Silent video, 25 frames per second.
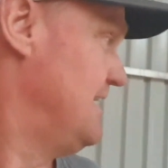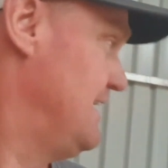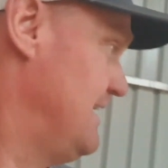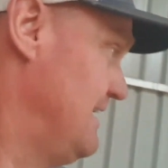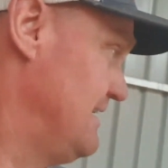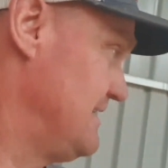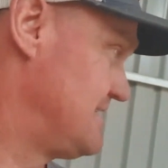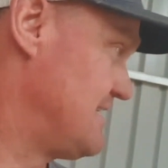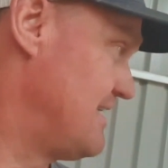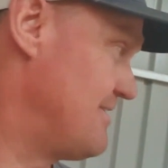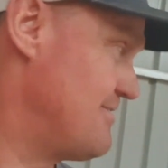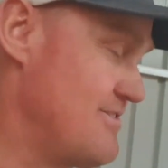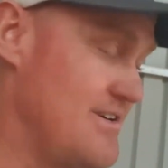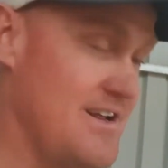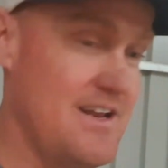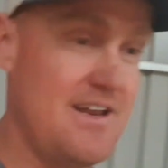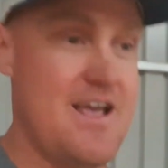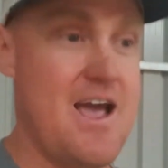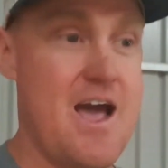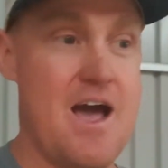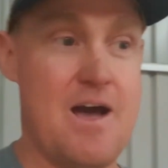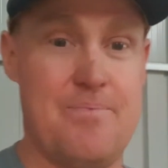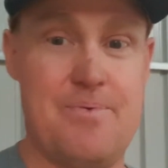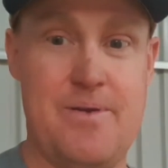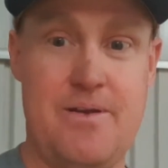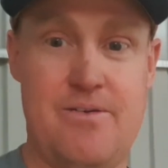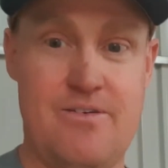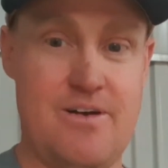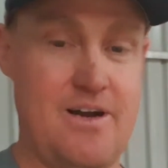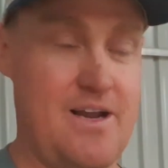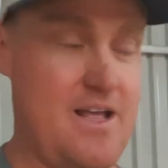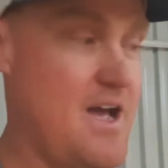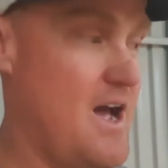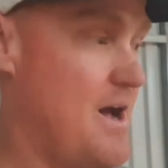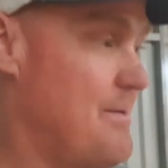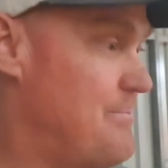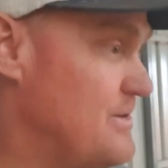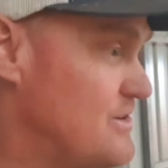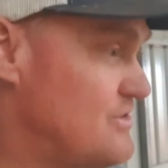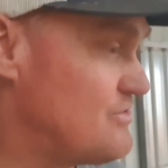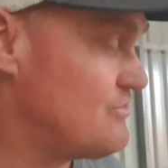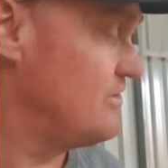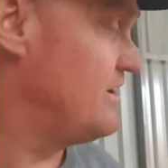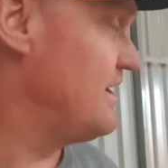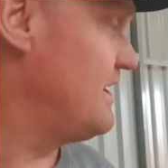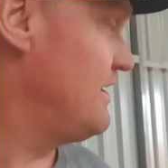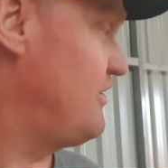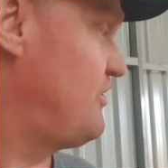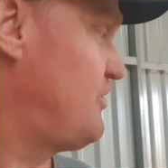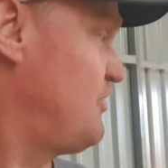So really happy. It's
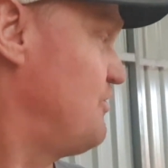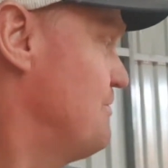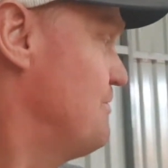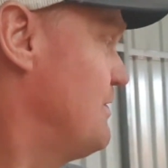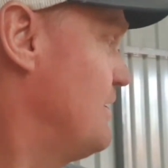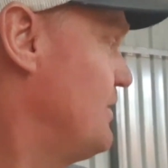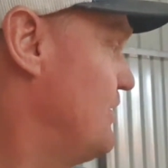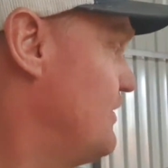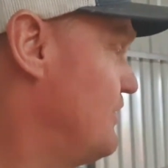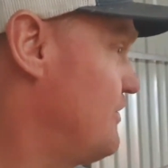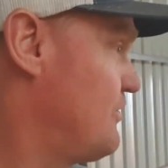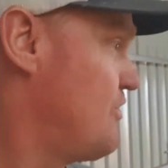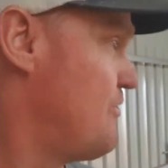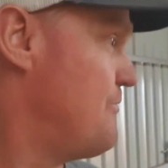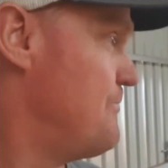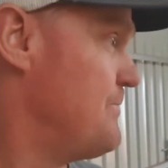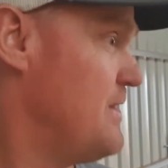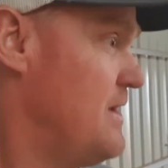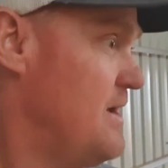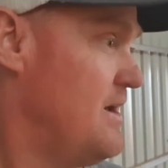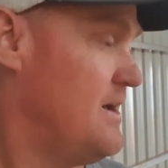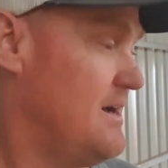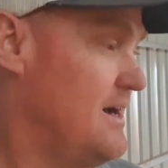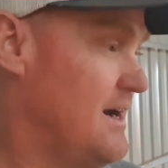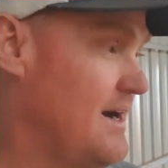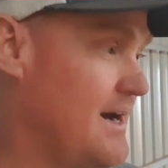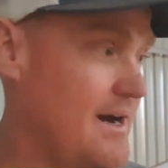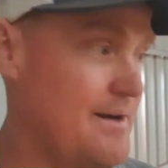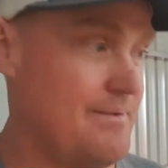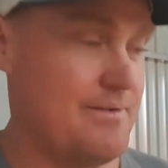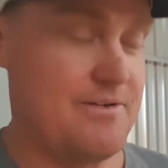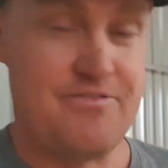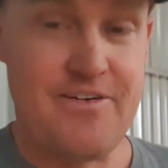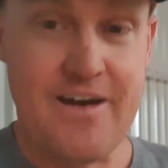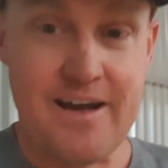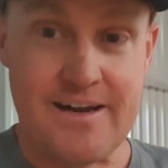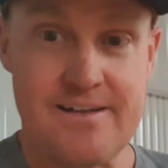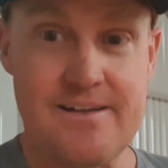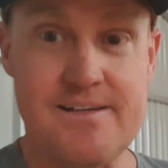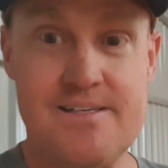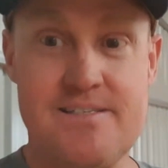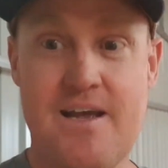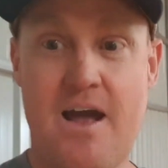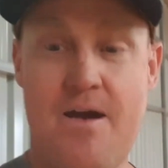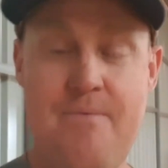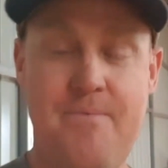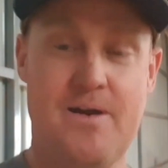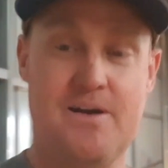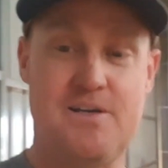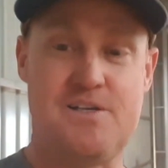really smooth. In fact, it's
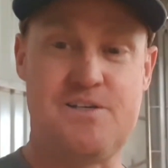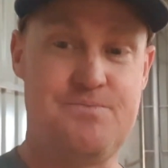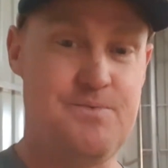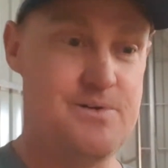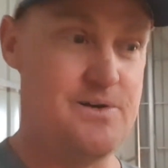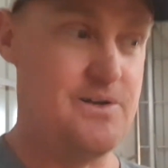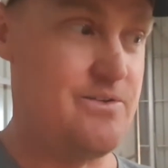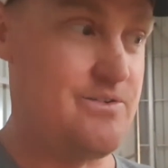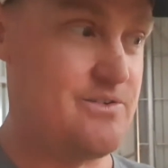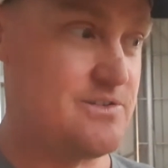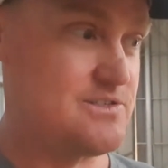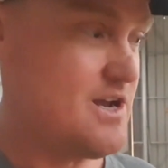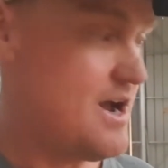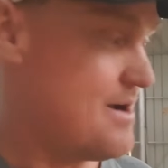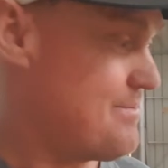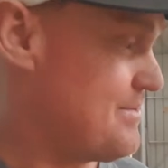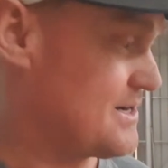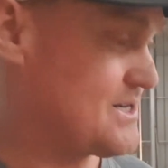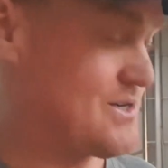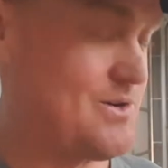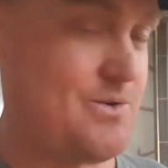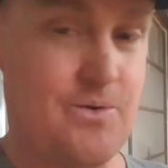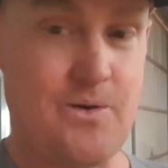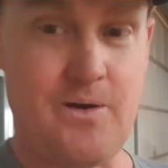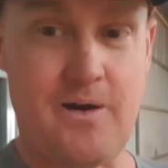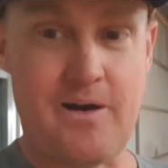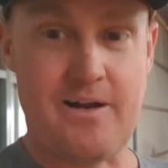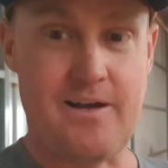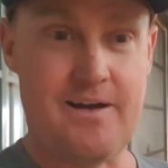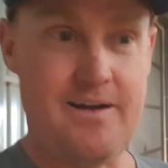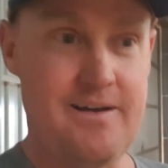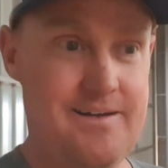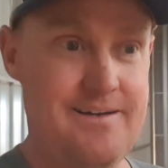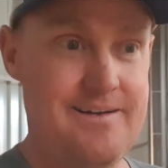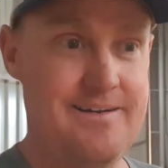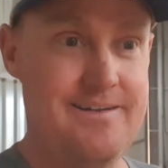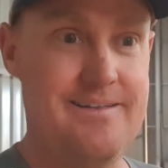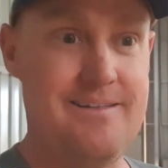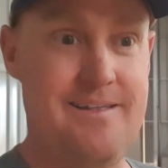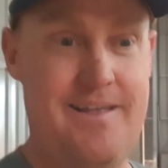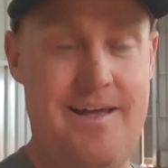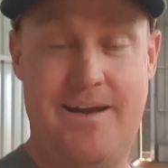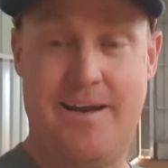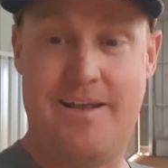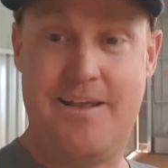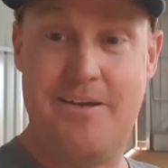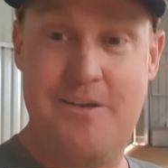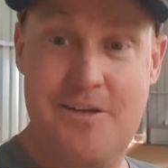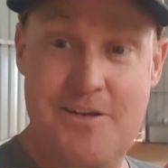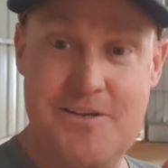so much smoother and so much quieter
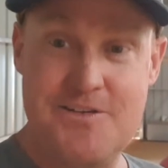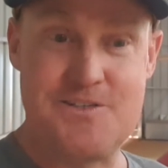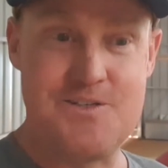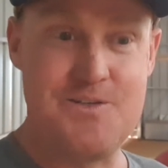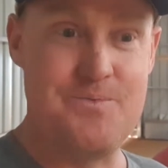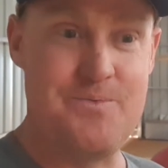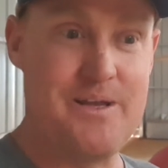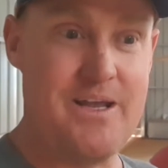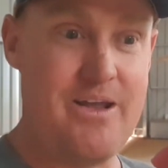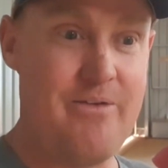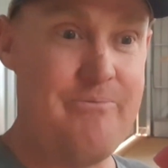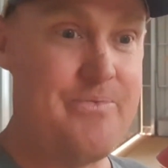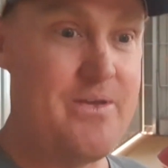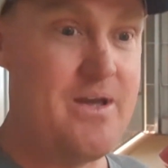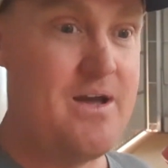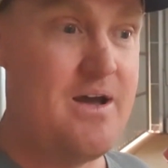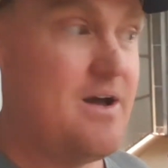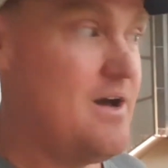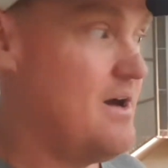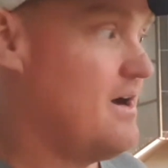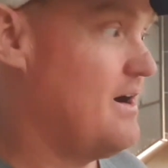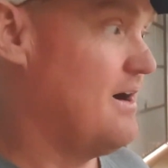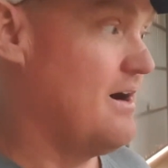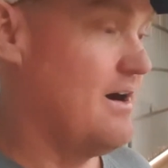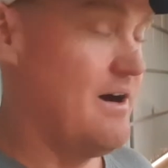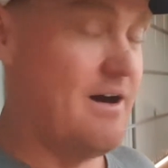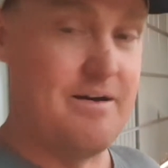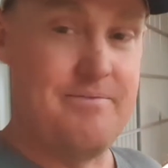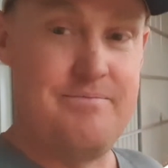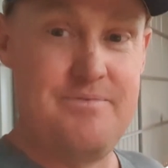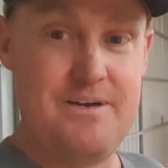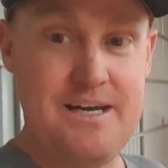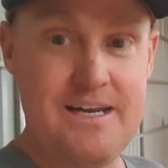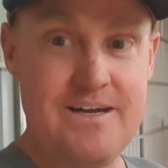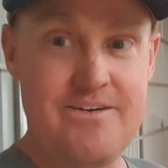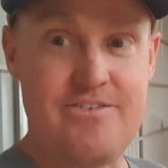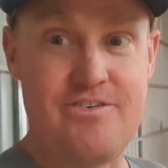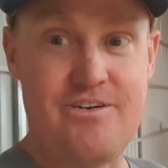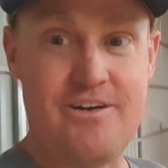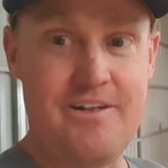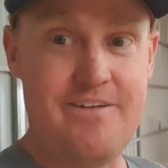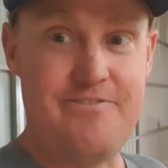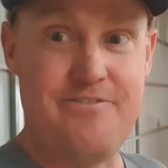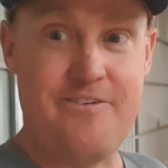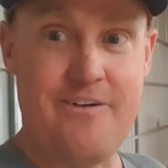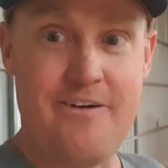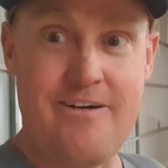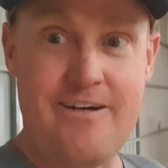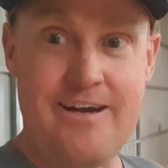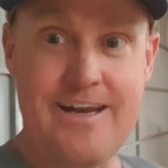than it used to be. I'm literally
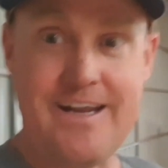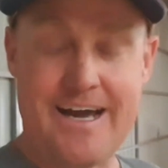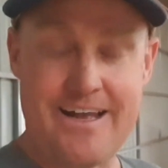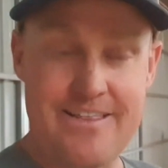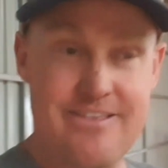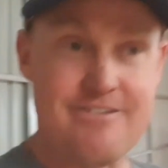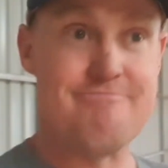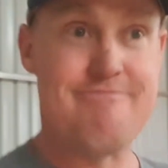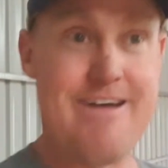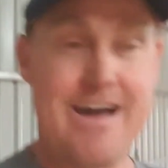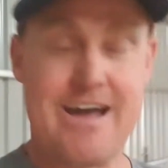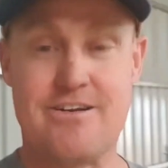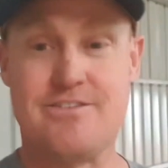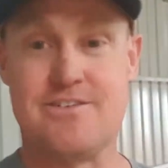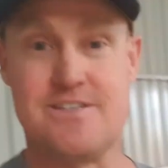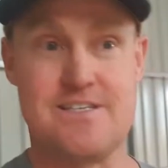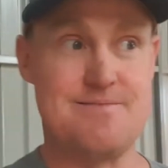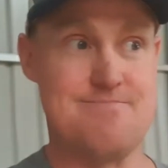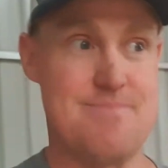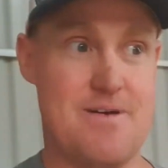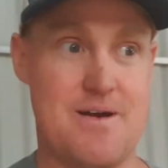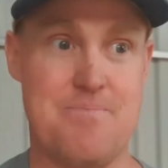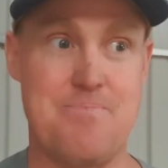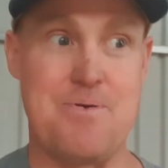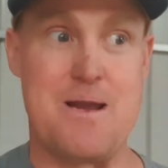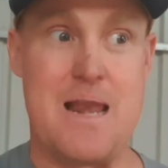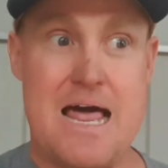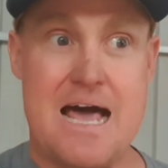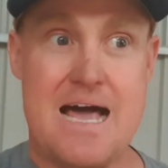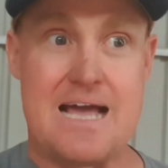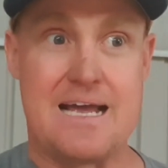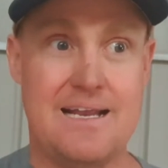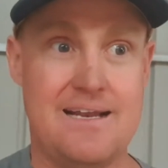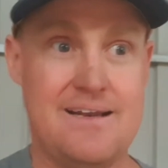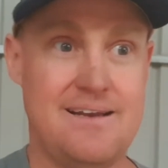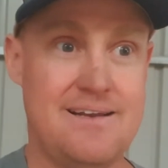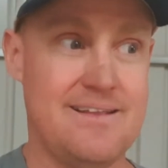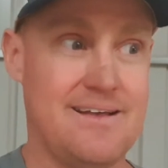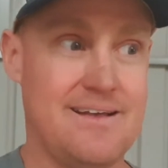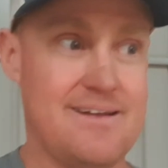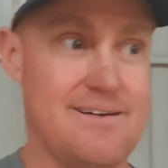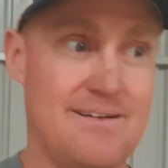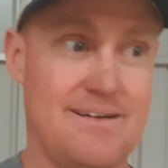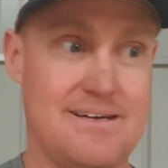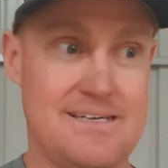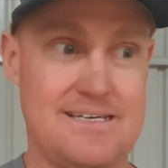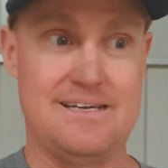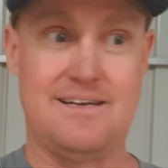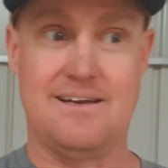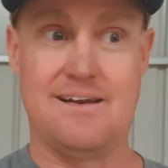finding other rattles in my plane that
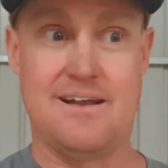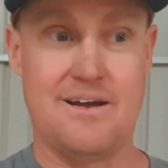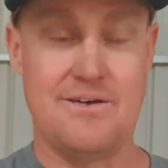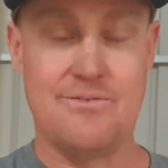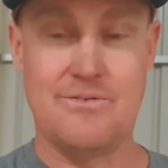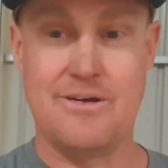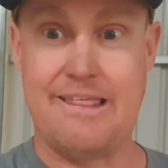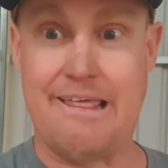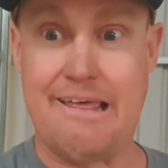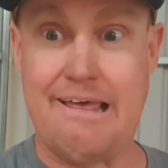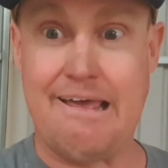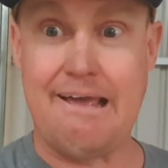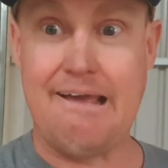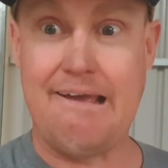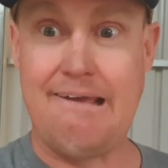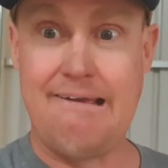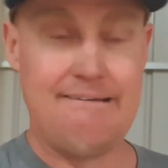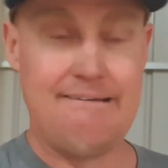I didn't know were there.